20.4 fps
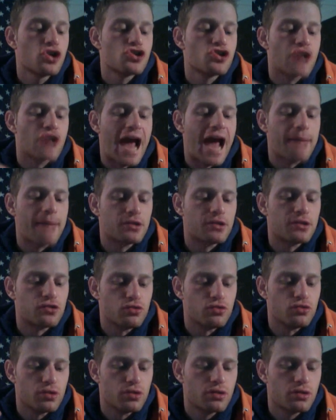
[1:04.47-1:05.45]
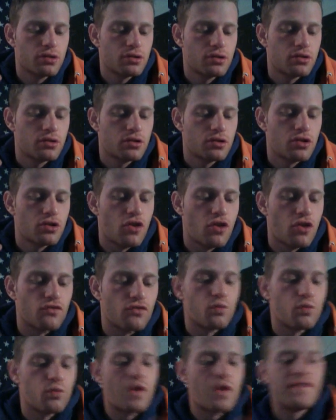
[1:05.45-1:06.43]
your aptitude of
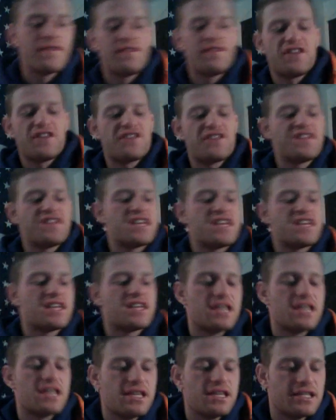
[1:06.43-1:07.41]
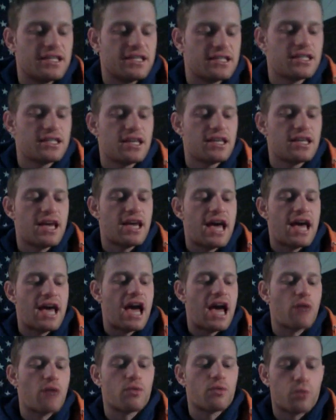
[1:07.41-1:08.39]
what the thing is,
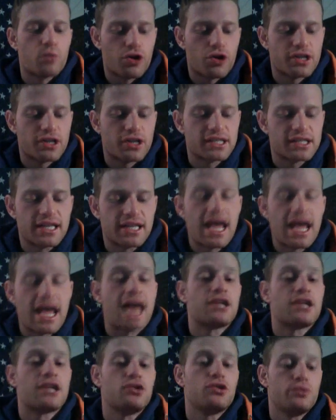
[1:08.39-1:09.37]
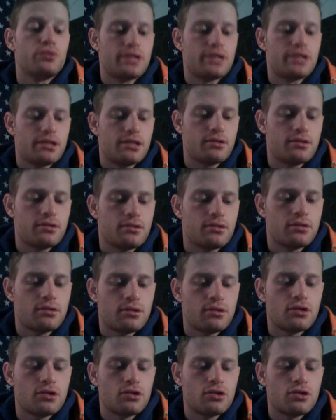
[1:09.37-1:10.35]
how it works, and how to use it.
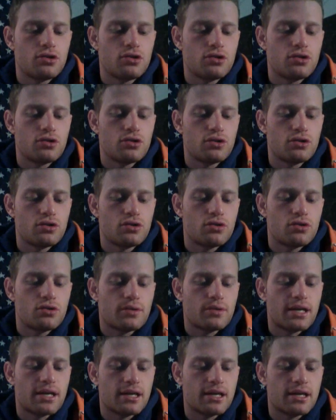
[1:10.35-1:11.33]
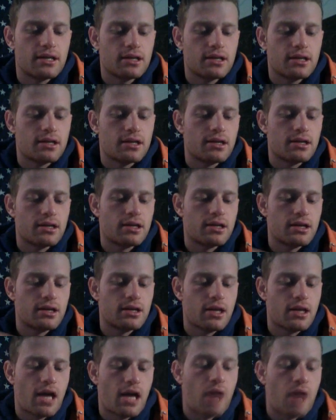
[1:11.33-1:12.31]
Okay?
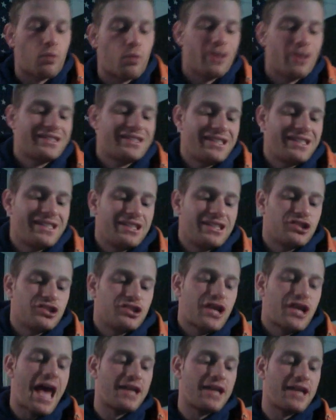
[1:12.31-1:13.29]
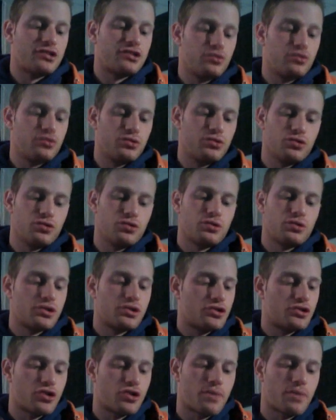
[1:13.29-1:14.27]
I want it is your attitude, dude.
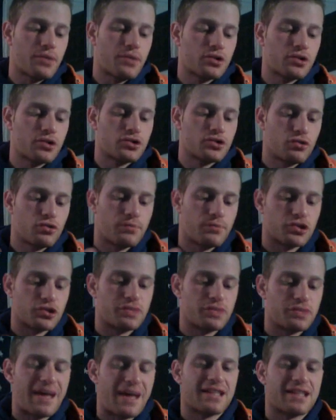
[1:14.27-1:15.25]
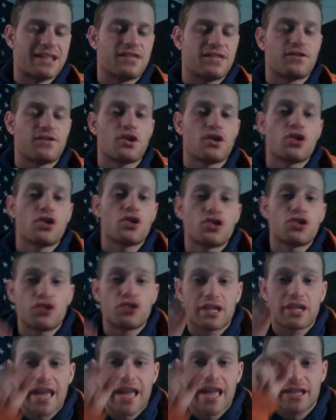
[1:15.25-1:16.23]
It's your personal perspective, your
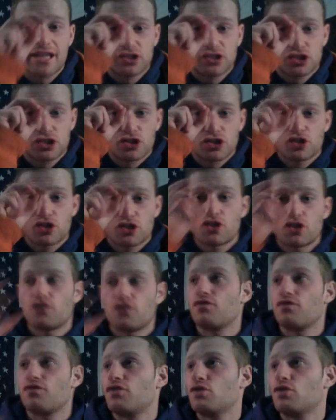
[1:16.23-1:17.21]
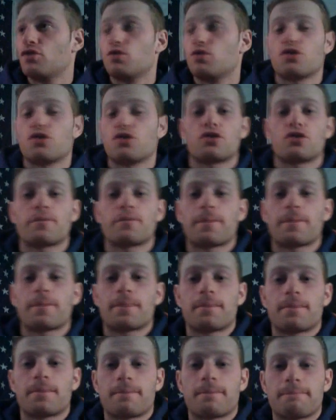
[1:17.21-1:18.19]
lens, your view,
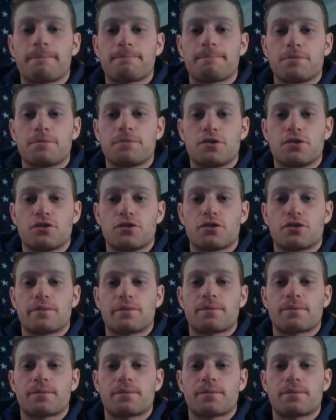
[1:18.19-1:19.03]
your